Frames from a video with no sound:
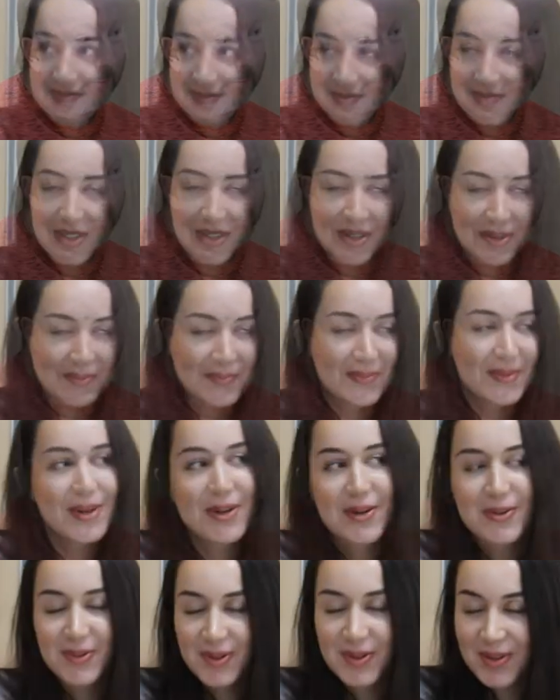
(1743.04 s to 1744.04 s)
Yeah.
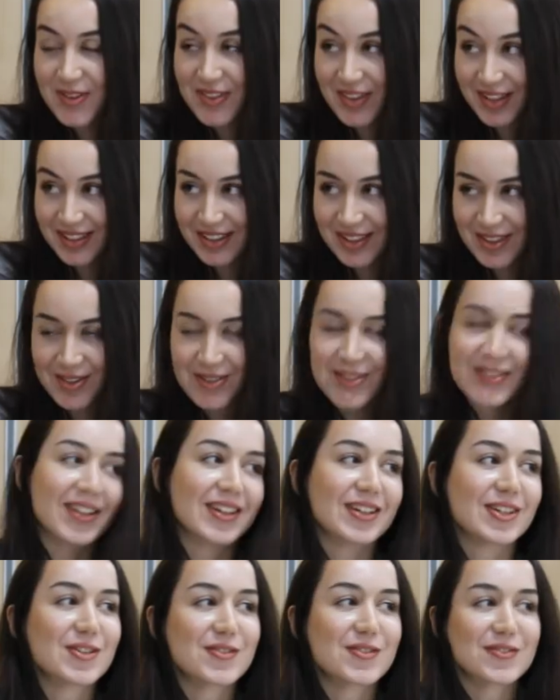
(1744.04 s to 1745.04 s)
Well, thank you.
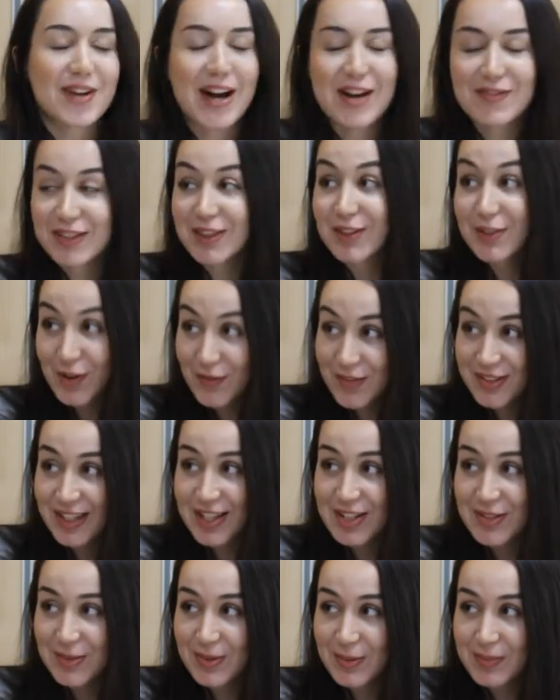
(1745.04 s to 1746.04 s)
Thank you for having the
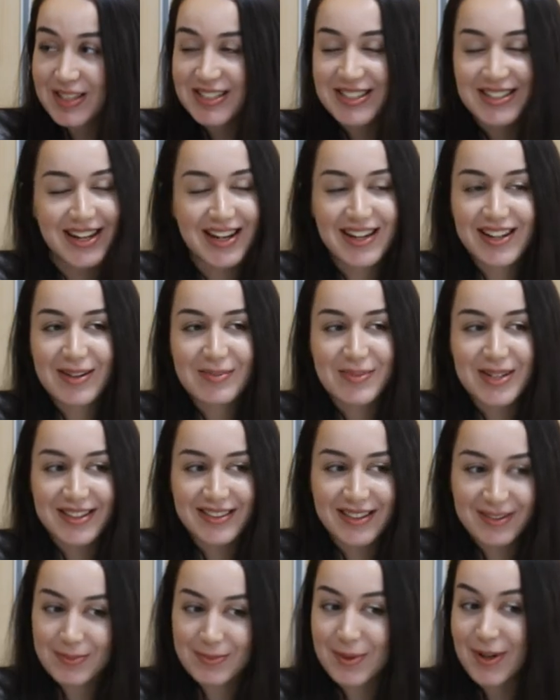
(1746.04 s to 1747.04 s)
conversation with me today. I
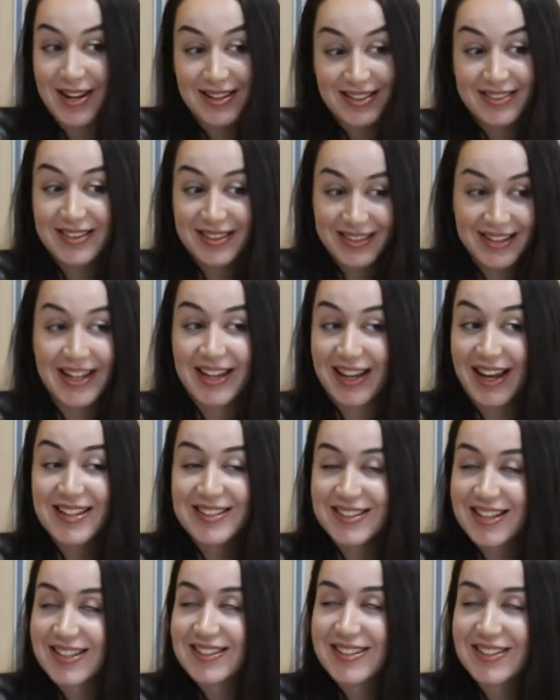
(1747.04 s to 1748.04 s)
mean, I guess
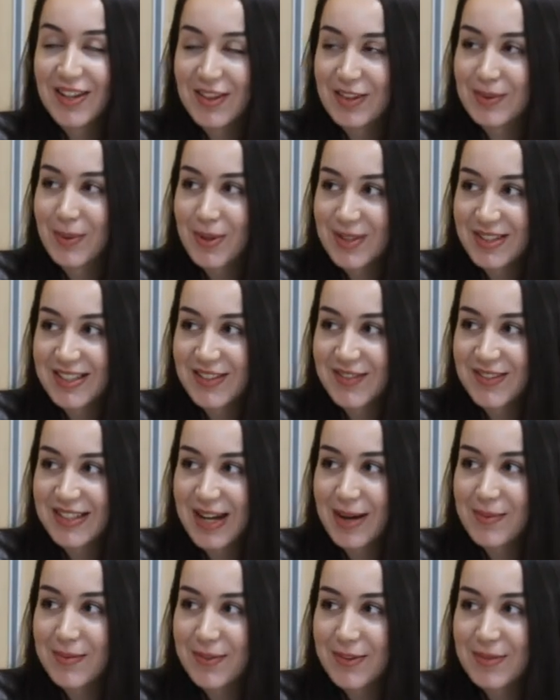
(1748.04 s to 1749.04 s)
that's another positive
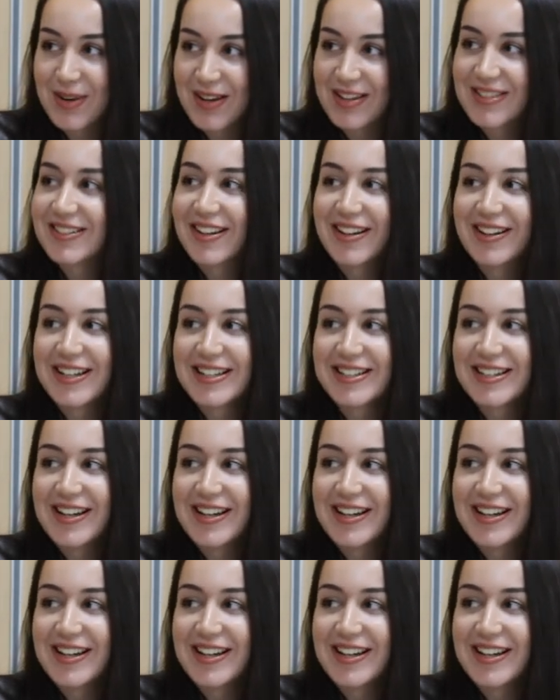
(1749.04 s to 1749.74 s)
step from our side.